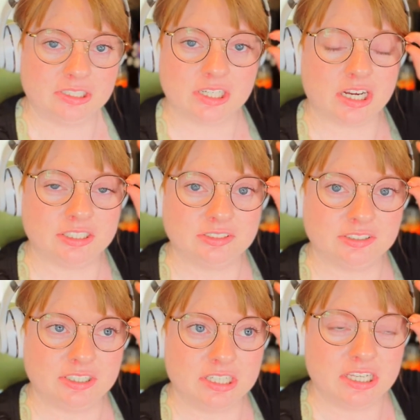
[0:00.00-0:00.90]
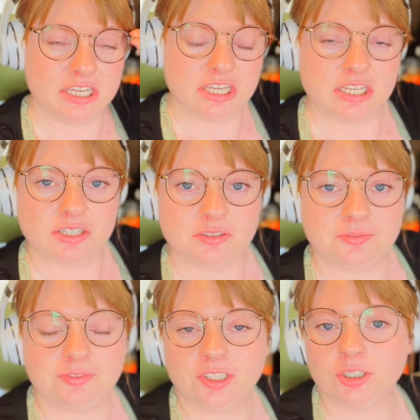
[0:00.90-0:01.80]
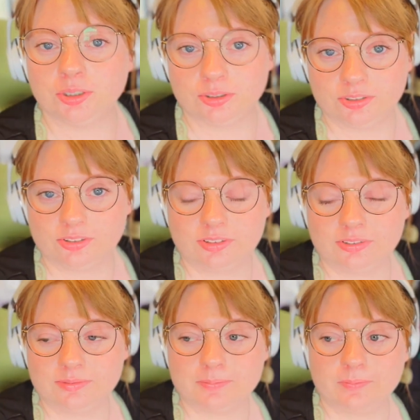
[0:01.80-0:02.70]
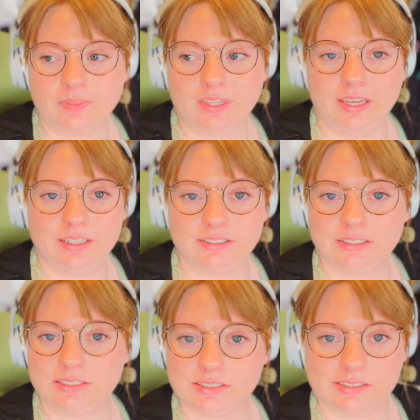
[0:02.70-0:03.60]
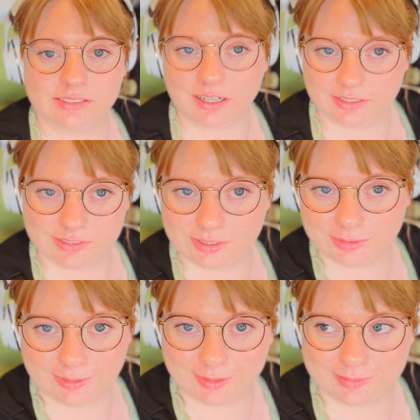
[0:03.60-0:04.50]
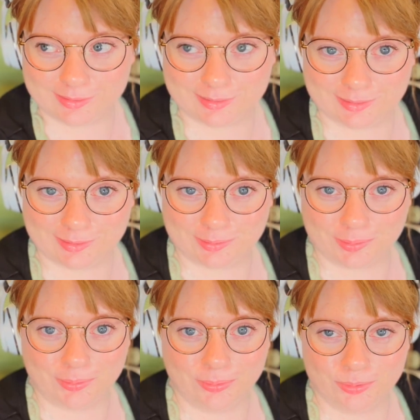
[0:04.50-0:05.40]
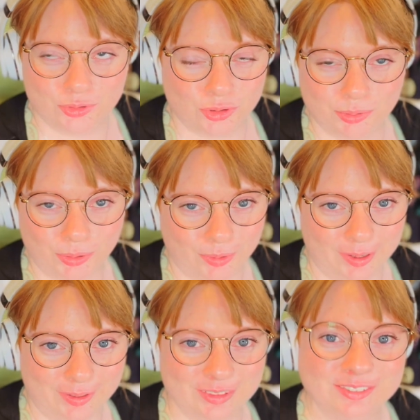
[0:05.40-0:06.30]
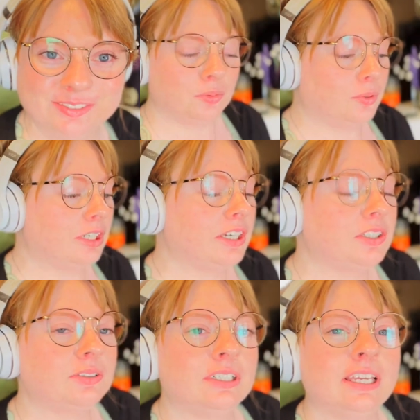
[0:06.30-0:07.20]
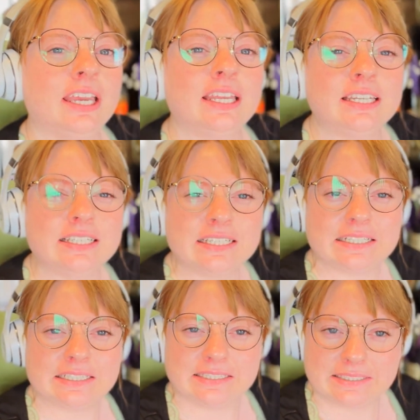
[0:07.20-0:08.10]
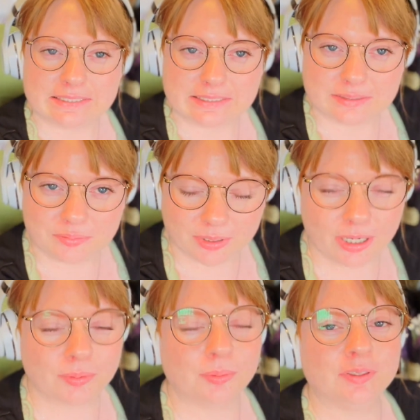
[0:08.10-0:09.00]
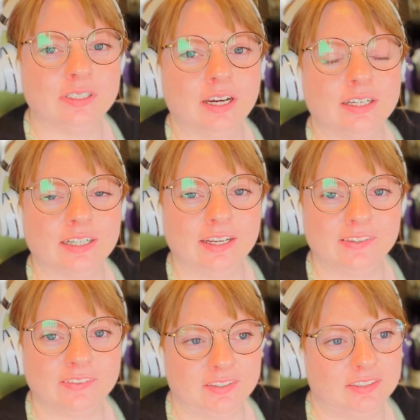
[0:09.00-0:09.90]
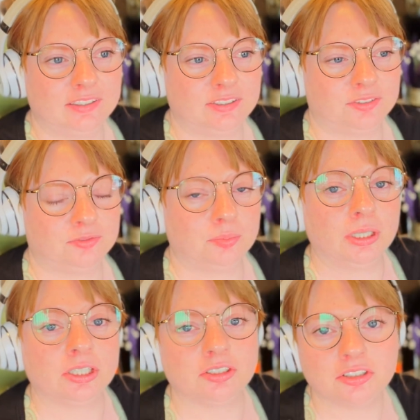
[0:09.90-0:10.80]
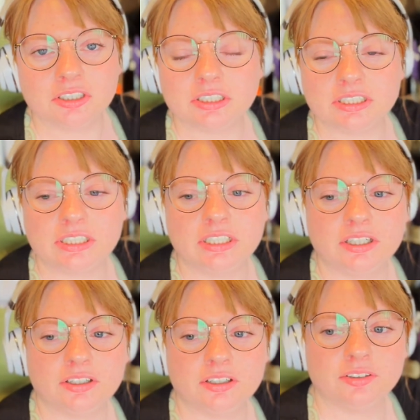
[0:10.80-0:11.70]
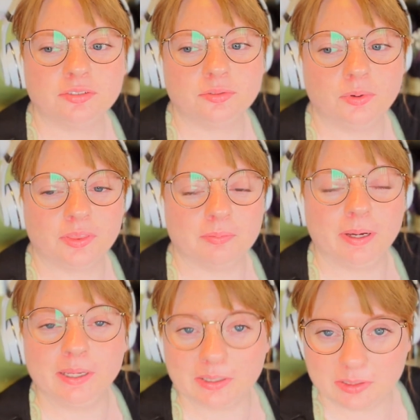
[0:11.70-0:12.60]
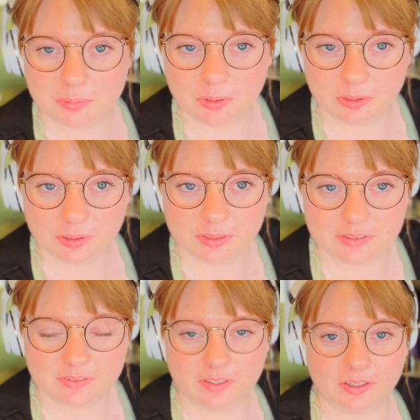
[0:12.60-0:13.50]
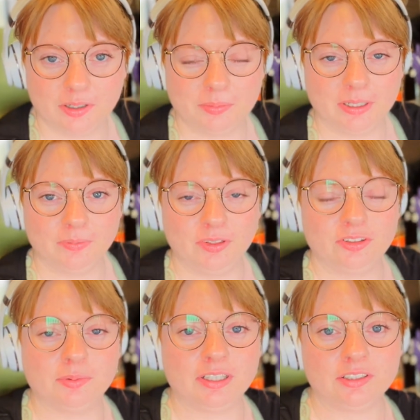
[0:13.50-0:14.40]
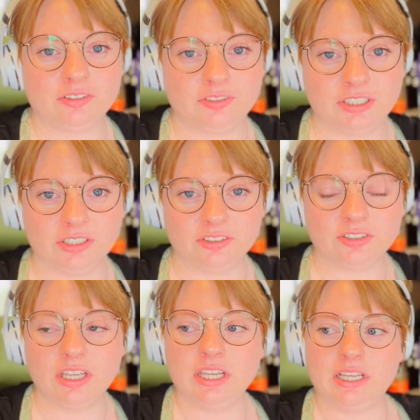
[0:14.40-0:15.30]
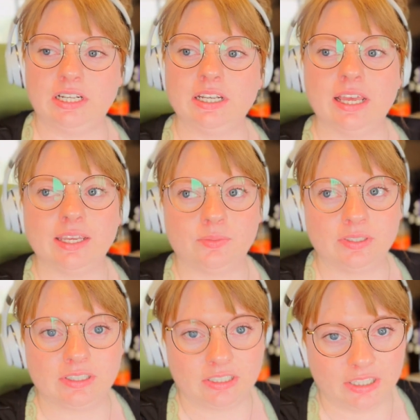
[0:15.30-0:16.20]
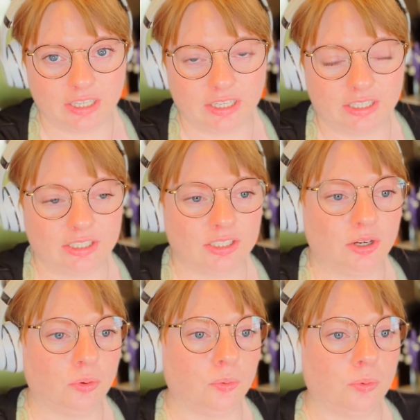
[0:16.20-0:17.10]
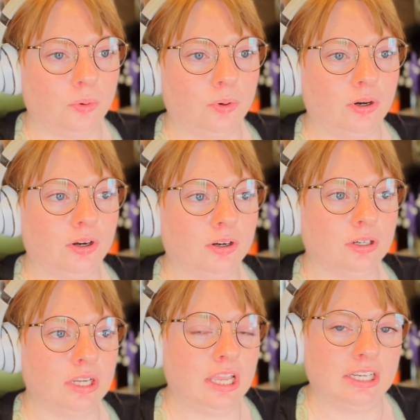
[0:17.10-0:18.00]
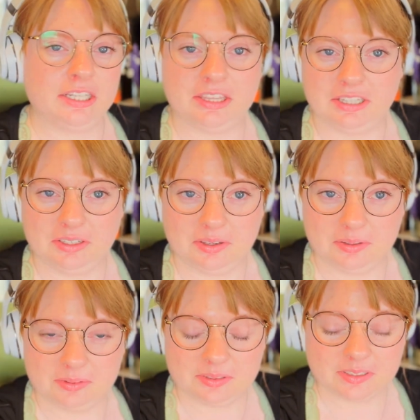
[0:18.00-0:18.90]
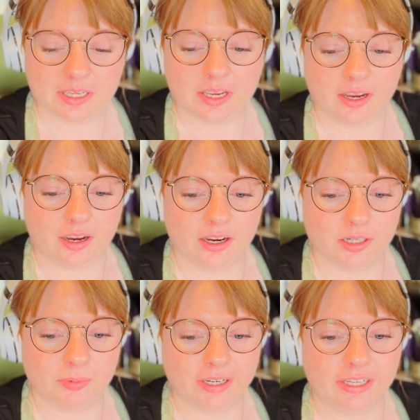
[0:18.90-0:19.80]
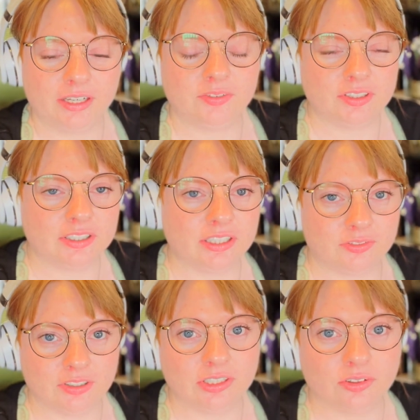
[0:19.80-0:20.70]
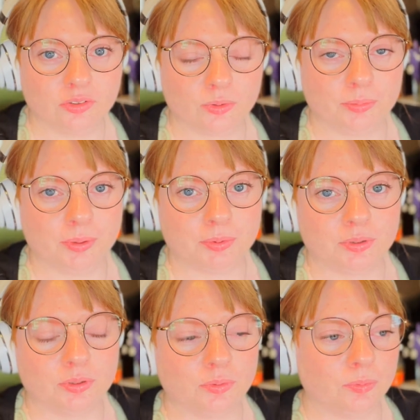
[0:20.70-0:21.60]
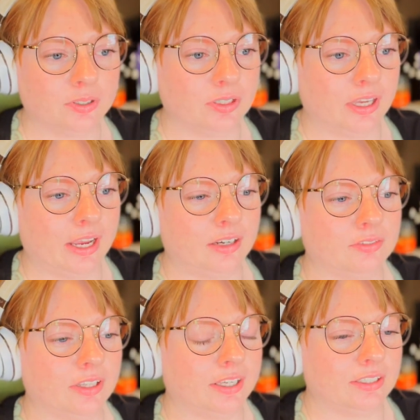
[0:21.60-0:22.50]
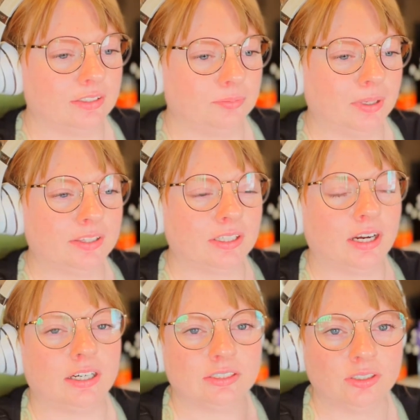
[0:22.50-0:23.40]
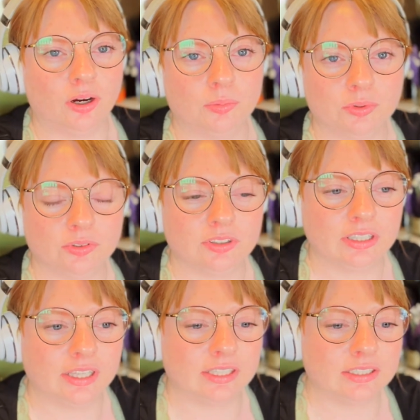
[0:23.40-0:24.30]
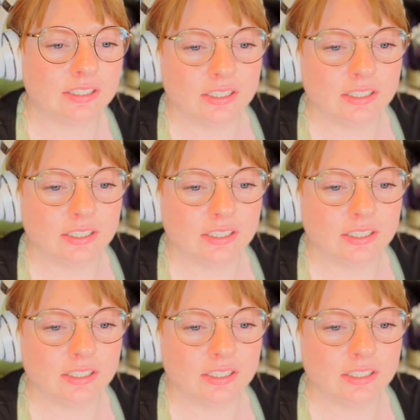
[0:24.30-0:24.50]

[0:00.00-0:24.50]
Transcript: cotton figures, and it did not turn out super well. Would I do it again? Probably not. I think personally, with my experience, there are better ways to make little figures, like with clay or anything else. I have seen like videos where people will have like make the cotton almost like